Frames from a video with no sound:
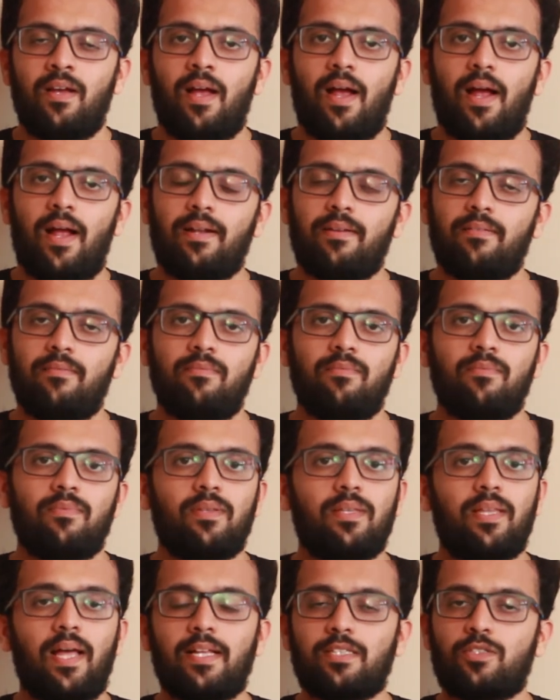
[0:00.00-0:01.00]
And
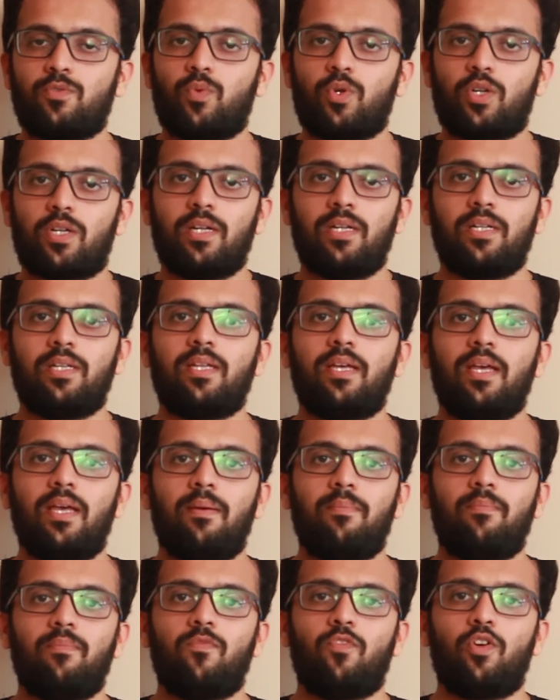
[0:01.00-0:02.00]
that's what killed the
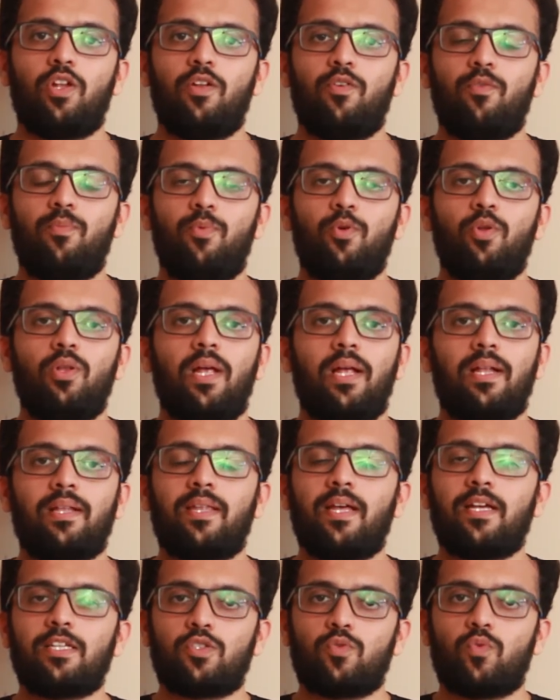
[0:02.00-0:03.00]
game for Liverpool, and
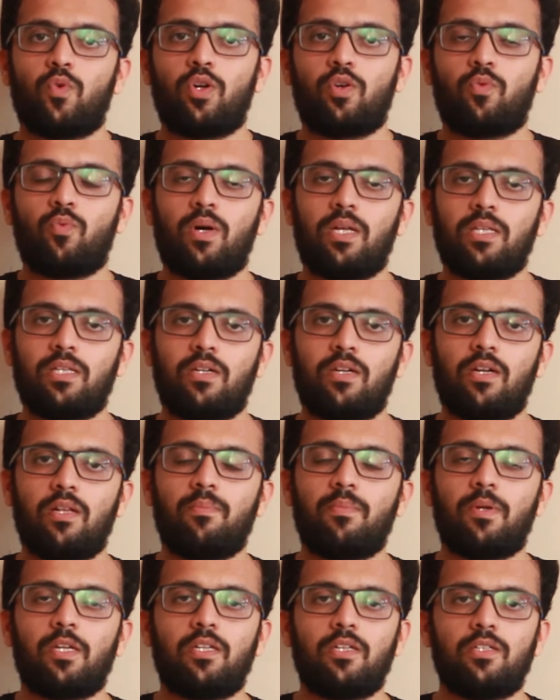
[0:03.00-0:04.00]
that's what won Real
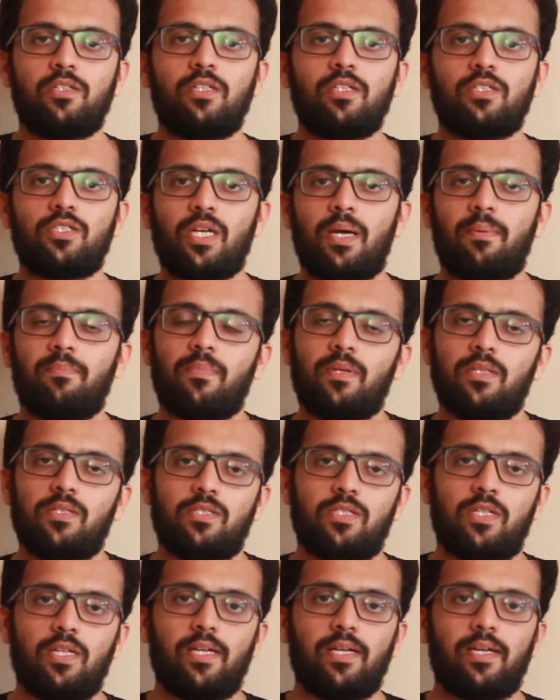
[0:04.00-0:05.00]
Madrid the
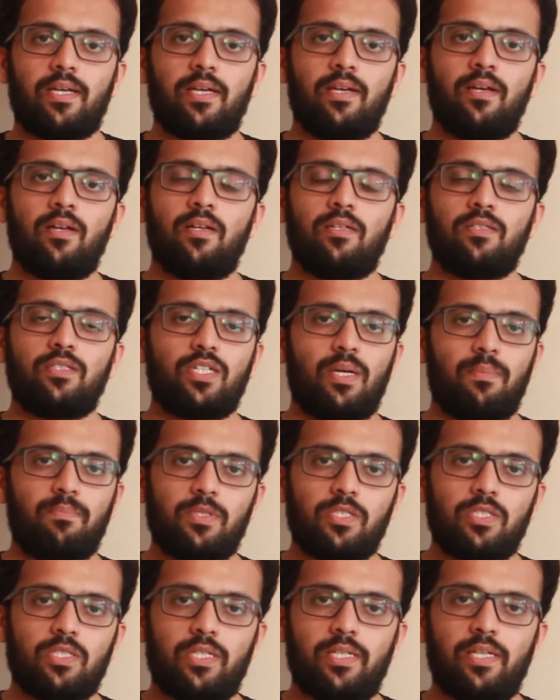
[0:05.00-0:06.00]
Champions
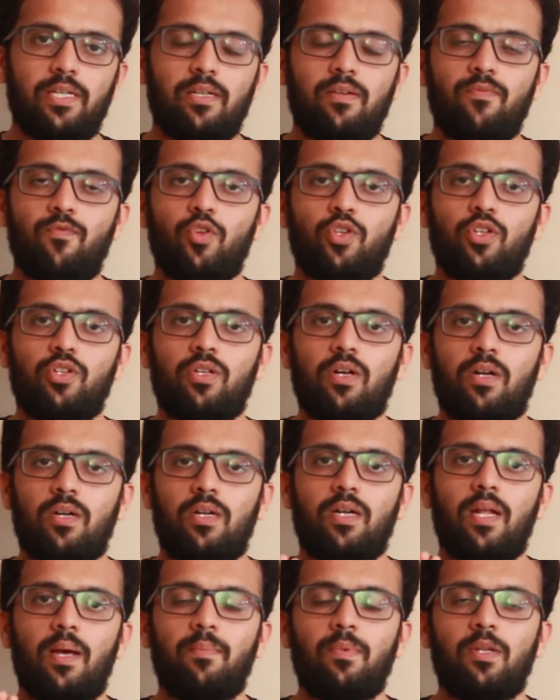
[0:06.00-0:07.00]
League for the
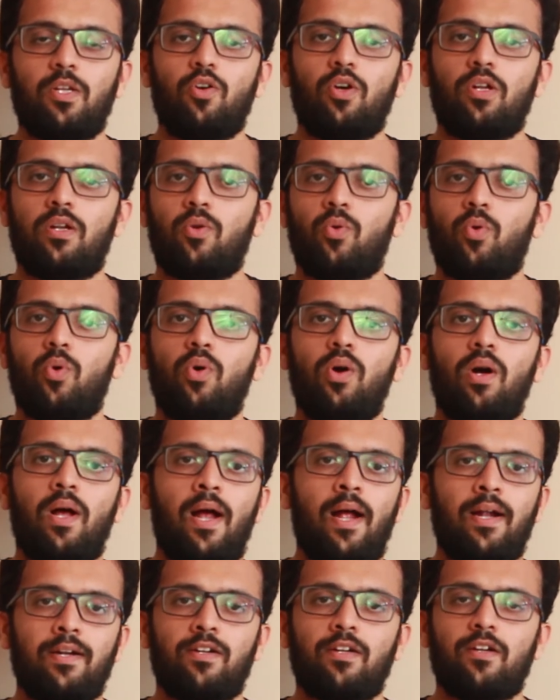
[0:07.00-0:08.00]
third time in a row. A
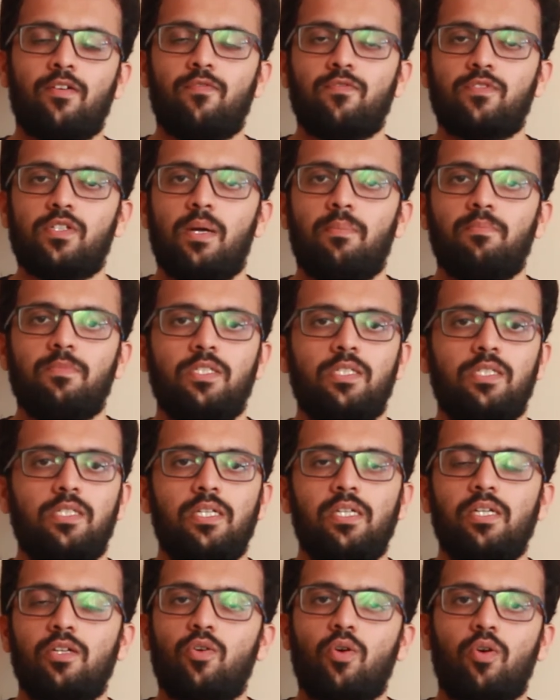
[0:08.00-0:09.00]
hat-trick of Champions
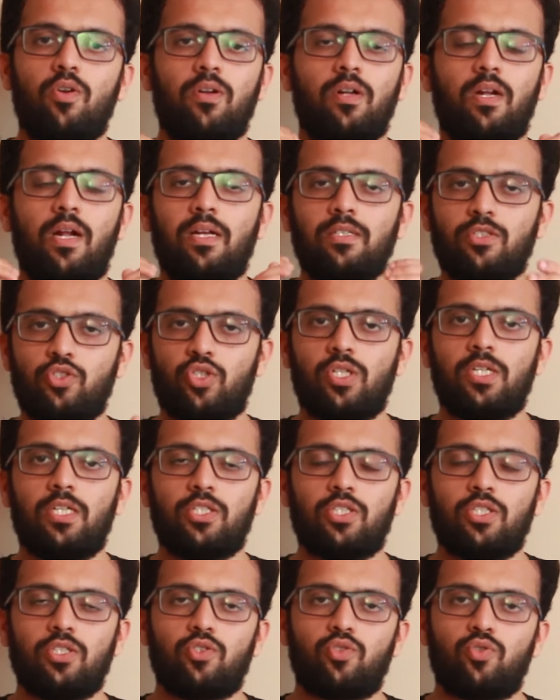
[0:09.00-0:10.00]
League.
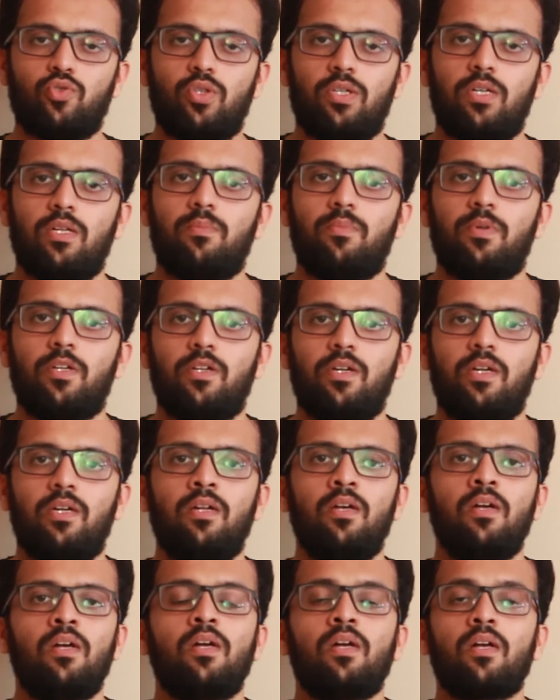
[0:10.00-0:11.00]
Congratulations to Real
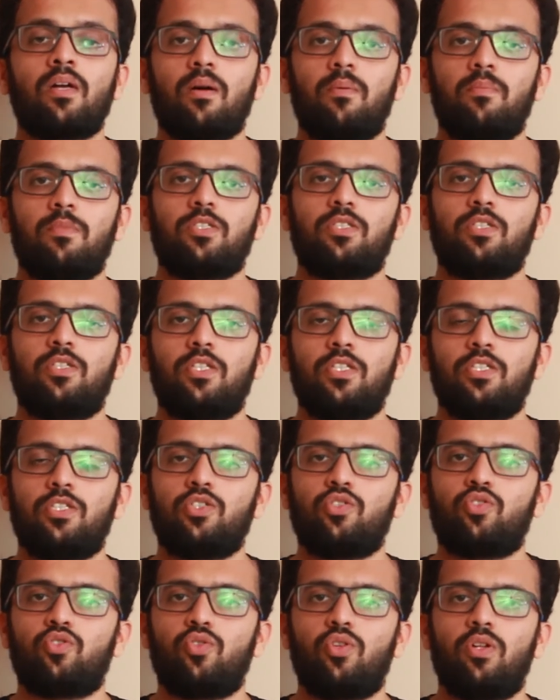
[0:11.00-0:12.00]
Madrid.
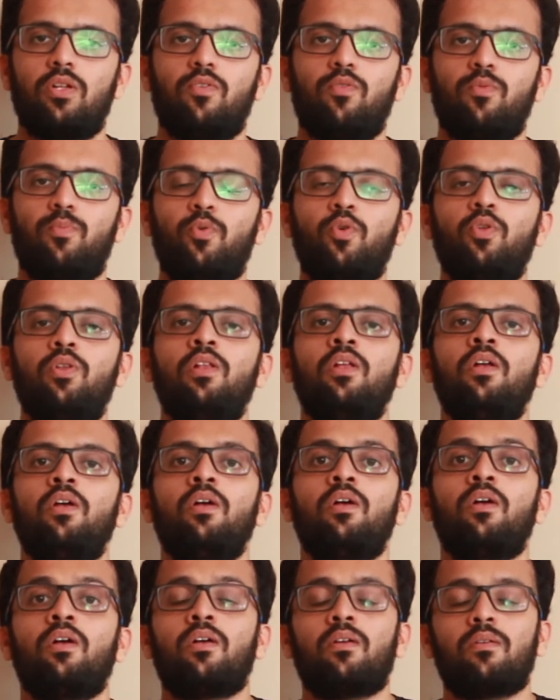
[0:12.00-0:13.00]
Commiserations to Liverpool.
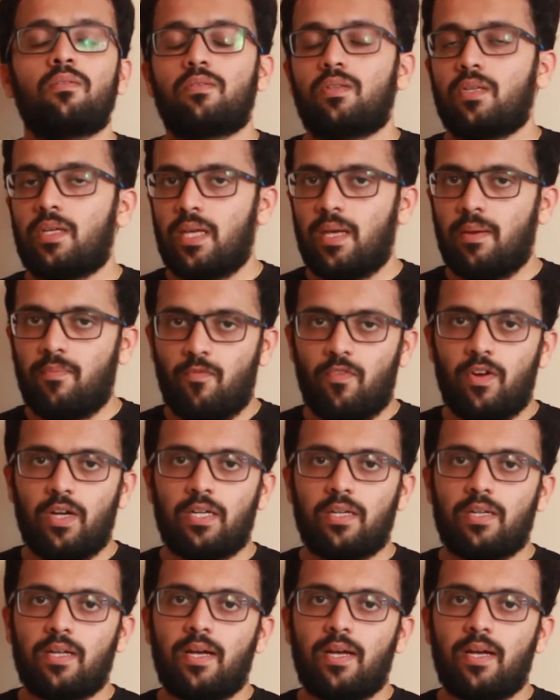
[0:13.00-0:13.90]
The game went